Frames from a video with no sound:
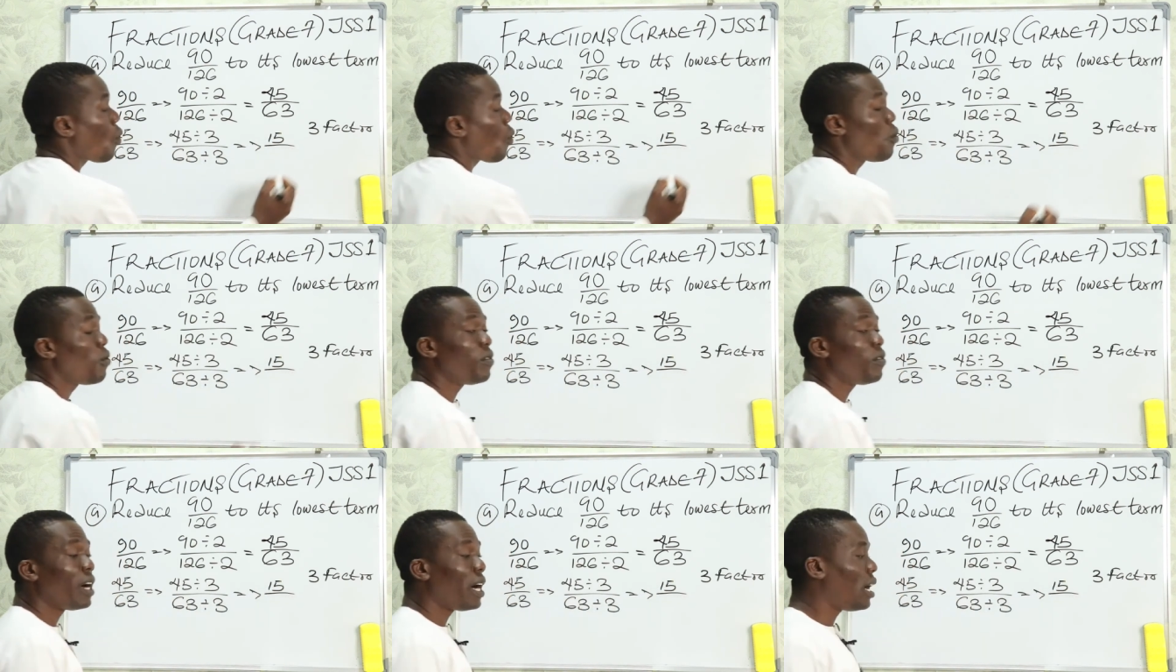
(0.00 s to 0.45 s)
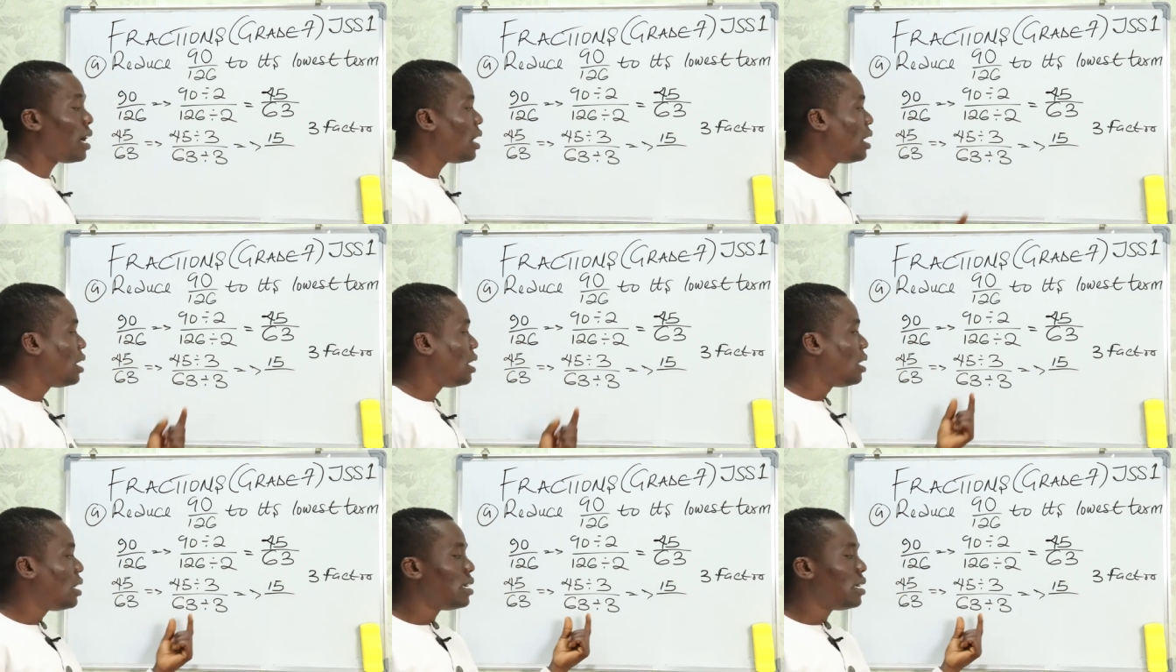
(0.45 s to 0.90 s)
over
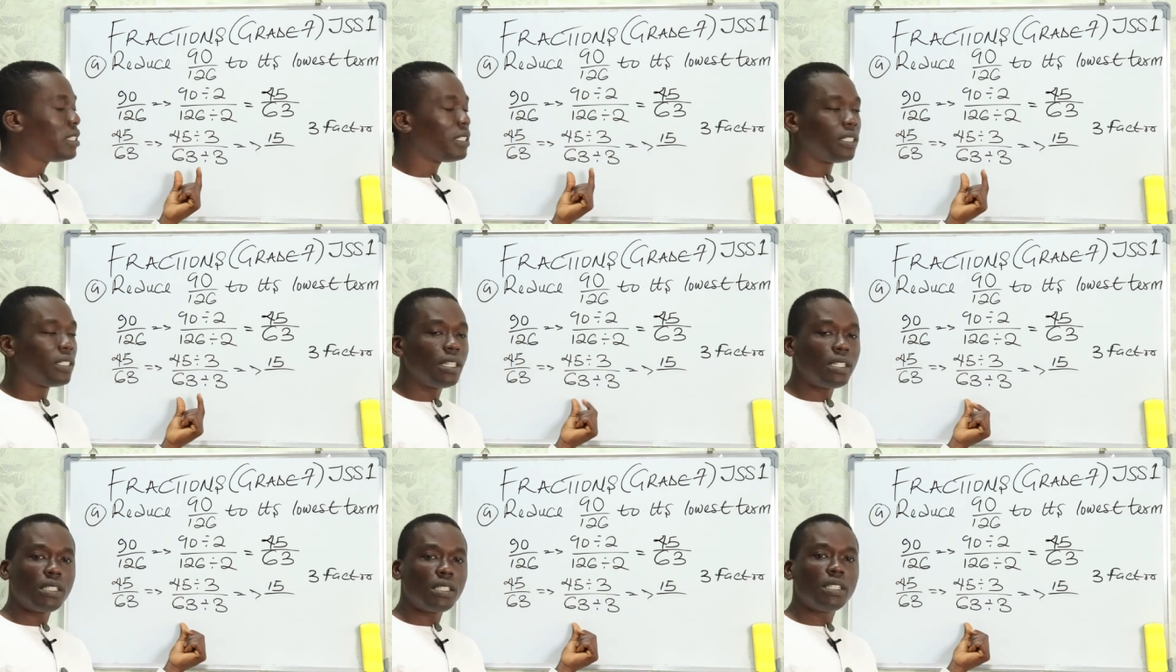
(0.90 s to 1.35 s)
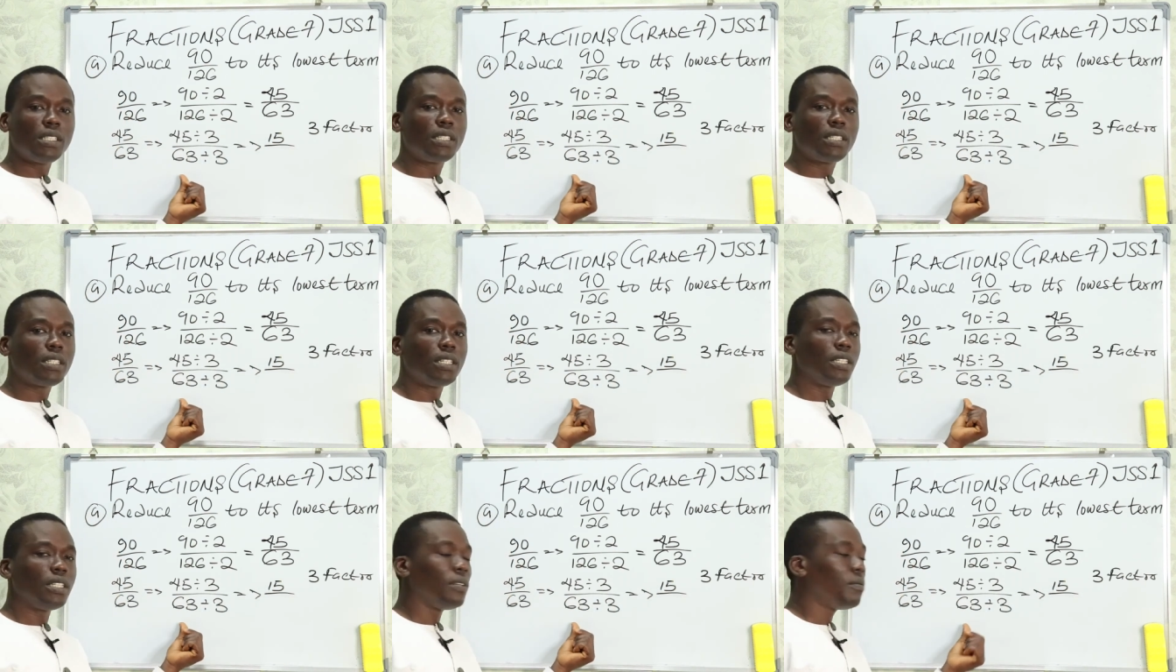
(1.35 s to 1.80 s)
over
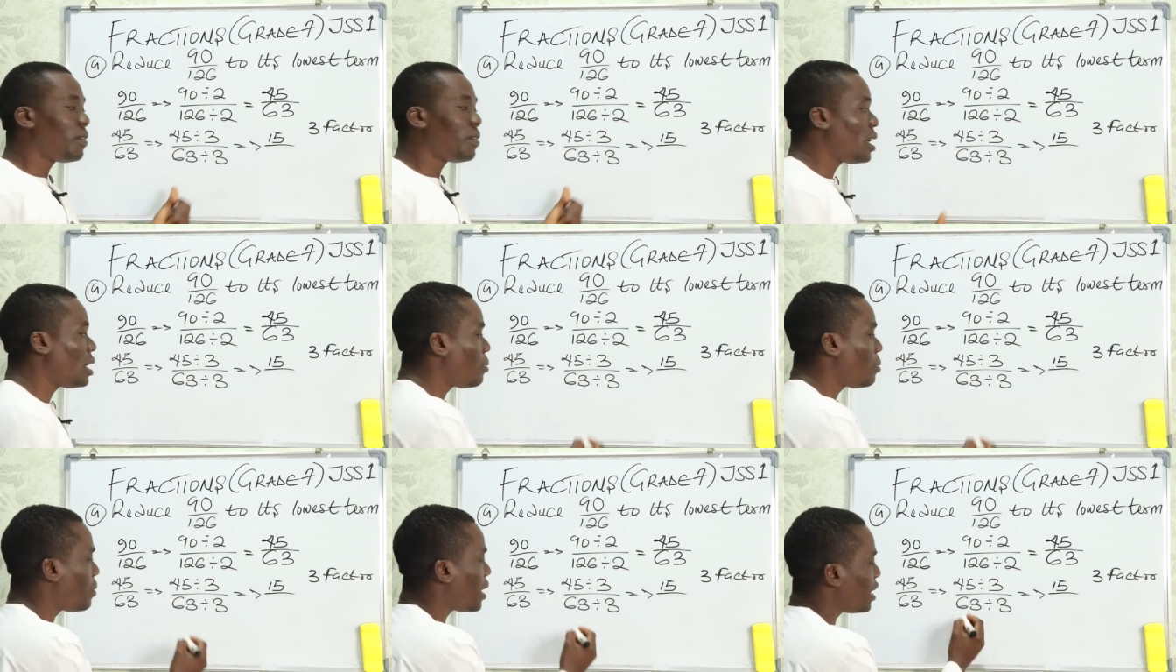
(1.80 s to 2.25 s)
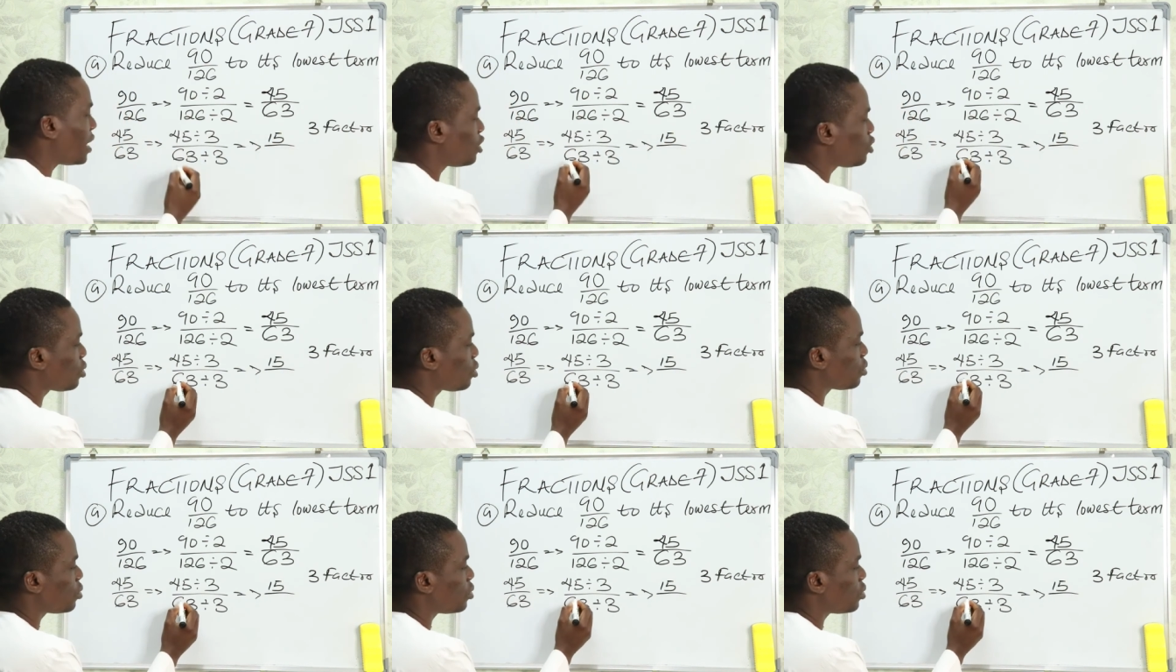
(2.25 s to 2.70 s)
63 divided by
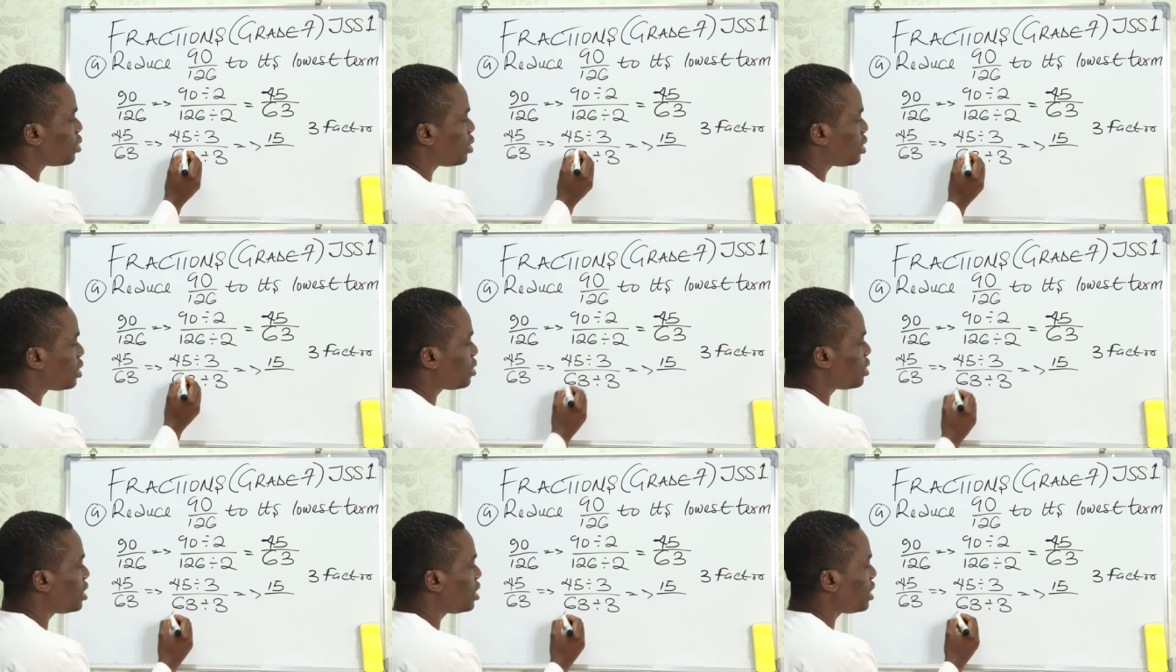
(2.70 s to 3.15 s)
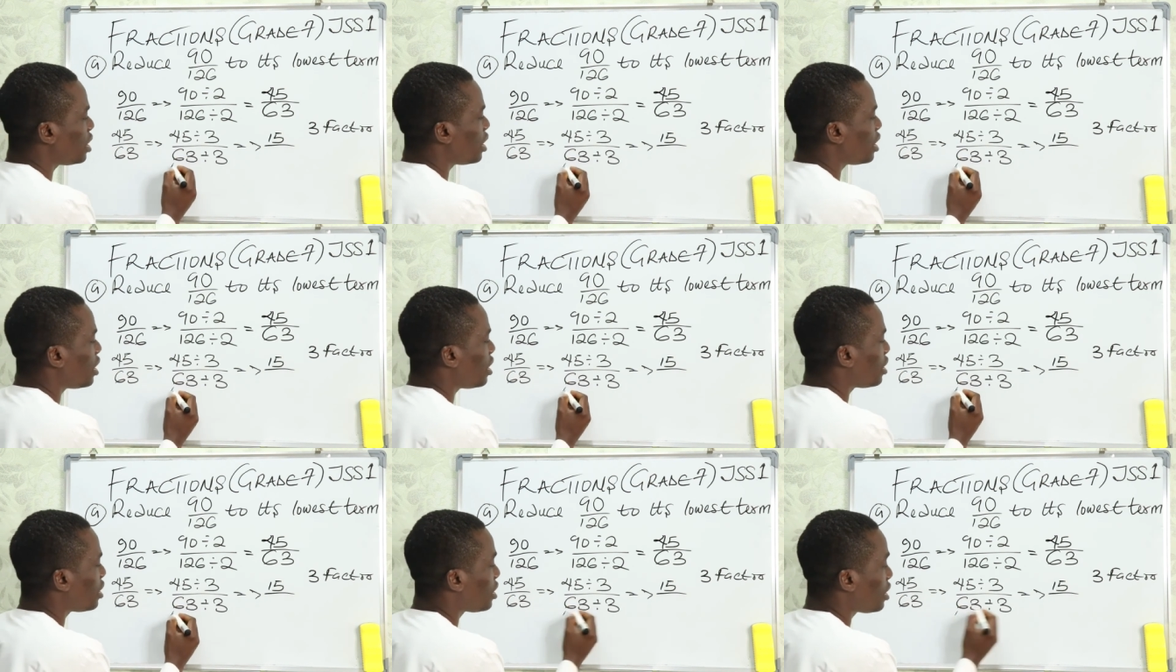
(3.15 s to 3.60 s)
2. 3
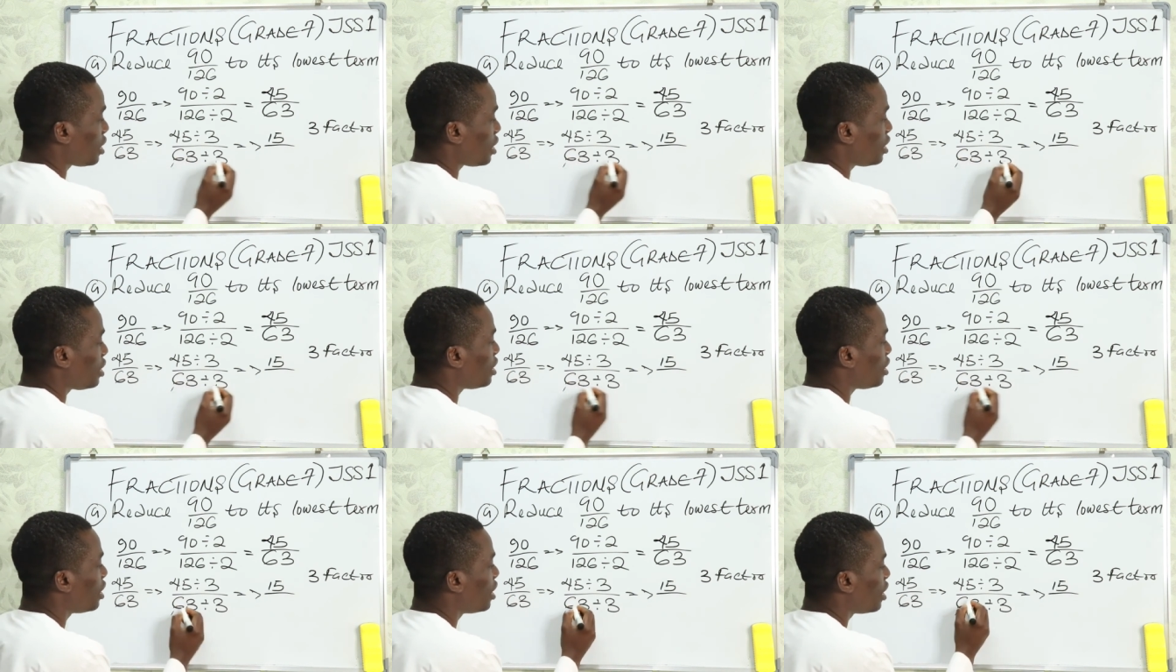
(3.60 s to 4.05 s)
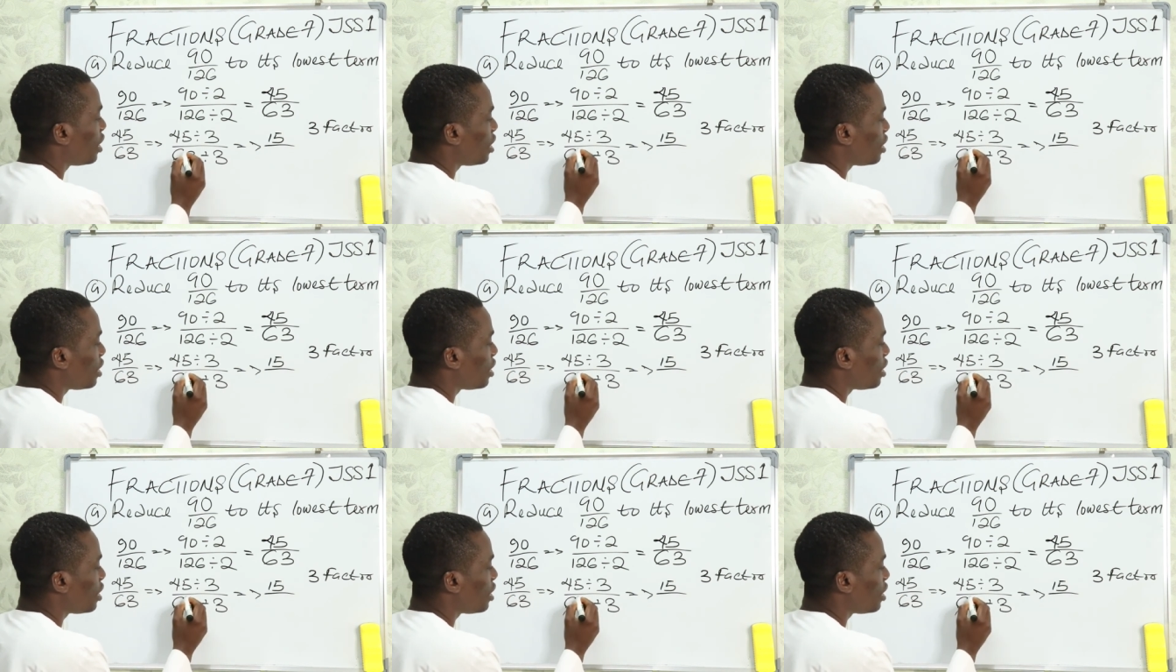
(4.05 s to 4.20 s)
here, 3.